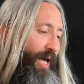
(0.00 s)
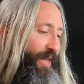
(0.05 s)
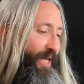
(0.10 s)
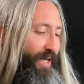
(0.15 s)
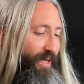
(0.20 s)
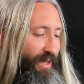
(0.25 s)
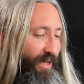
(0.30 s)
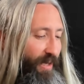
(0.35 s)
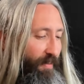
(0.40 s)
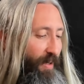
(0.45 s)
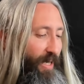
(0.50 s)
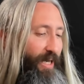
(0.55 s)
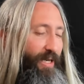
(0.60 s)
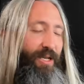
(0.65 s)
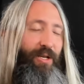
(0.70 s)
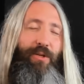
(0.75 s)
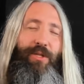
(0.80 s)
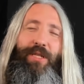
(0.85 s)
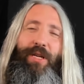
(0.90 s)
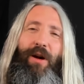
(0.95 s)
I think
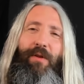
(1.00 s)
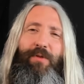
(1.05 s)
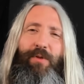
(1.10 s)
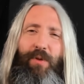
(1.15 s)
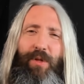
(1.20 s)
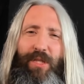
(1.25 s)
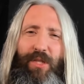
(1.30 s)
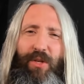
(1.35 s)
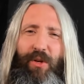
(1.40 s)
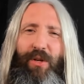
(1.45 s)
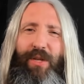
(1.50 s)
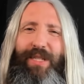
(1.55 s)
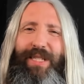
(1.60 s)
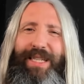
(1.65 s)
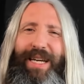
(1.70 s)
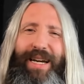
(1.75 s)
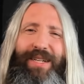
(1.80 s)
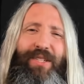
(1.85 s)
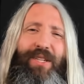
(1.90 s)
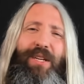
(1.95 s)
limiting yourself to a certain
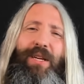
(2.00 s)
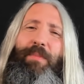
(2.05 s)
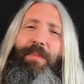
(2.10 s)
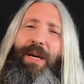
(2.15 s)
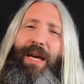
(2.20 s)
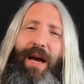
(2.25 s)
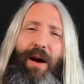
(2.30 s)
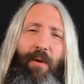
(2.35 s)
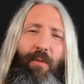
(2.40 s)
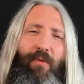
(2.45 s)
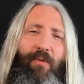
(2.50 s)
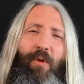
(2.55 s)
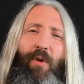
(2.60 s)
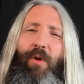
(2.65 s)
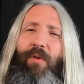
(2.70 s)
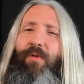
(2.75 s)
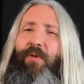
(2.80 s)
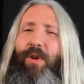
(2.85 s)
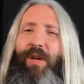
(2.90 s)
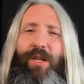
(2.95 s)
section can be
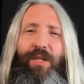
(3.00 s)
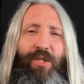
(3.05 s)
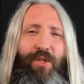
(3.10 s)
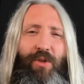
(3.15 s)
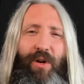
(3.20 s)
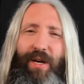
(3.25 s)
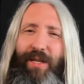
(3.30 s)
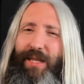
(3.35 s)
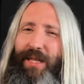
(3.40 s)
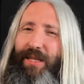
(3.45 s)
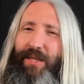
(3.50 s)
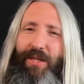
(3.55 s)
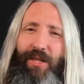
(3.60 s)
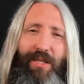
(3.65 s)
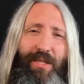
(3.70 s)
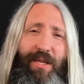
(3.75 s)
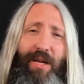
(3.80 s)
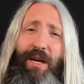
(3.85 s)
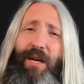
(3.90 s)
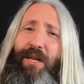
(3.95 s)
helpful for constructing
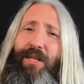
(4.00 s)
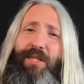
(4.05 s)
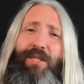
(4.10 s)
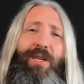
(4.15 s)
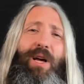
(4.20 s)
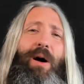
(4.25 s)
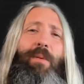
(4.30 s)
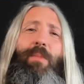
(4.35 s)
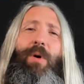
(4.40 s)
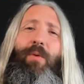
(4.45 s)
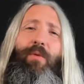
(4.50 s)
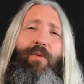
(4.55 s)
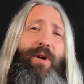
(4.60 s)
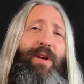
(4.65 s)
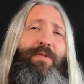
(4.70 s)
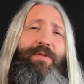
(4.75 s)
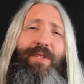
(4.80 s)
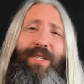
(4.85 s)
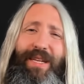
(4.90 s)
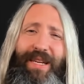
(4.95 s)
just some
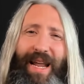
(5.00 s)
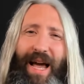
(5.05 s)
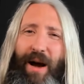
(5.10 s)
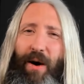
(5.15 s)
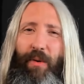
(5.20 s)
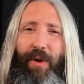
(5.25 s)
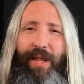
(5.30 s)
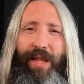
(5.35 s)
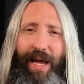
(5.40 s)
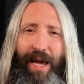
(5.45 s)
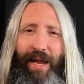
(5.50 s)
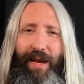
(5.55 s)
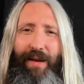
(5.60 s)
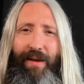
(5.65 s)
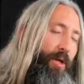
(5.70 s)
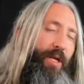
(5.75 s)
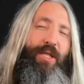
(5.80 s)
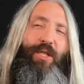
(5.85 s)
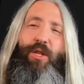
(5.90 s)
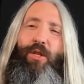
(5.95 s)
riffs now and then.
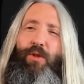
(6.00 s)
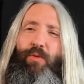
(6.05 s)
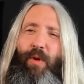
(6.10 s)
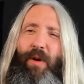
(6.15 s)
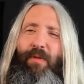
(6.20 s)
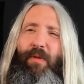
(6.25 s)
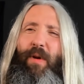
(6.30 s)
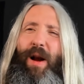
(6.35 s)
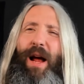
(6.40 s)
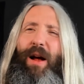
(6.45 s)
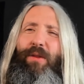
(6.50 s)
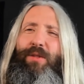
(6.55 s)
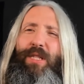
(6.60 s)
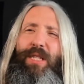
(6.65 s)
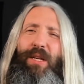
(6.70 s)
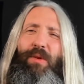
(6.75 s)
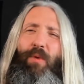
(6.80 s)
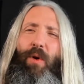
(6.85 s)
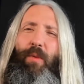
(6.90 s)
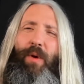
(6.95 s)
So let's just riff around,
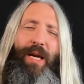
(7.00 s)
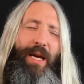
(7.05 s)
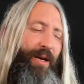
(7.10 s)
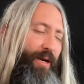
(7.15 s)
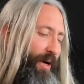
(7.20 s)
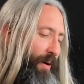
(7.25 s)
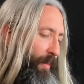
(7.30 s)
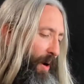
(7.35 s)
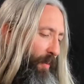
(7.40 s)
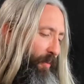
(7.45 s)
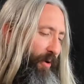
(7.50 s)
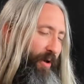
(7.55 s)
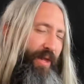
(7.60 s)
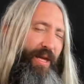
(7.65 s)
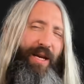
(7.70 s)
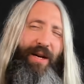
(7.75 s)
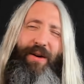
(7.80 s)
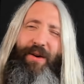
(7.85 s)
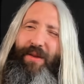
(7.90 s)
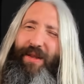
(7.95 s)
see what we can come up with
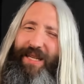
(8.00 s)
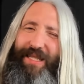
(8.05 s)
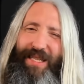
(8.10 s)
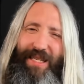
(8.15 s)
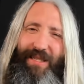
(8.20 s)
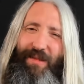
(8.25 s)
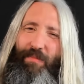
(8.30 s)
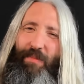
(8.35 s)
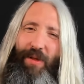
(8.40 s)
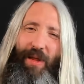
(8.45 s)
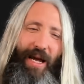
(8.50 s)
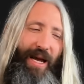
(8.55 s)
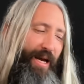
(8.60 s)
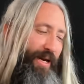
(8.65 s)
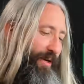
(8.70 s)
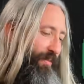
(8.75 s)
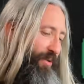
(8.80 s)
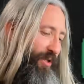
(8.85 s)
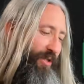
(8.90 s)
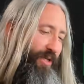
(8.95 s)
here. This isn't
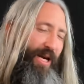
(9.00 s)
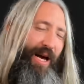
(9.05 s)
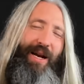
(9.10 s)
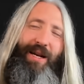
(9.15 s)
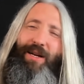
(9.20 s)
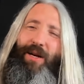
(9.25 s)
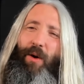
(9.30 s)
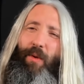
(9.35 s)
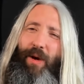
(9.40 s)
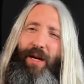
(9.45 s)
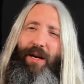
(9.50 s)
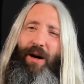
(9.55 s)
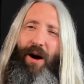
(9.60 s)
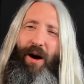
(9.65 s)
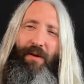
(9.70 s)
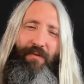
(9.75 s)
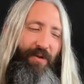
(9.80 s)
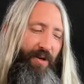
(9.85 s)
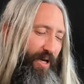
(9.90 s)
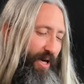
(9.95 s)
planned, I'm just kind of going
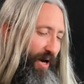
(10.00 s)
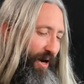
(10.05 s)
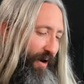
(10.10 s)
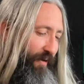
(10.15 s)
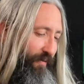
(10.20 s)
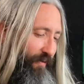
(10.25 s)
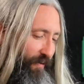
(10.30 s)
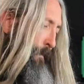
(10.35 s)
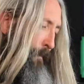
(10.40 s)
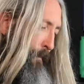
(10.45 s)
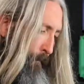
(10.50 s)
off the cuff.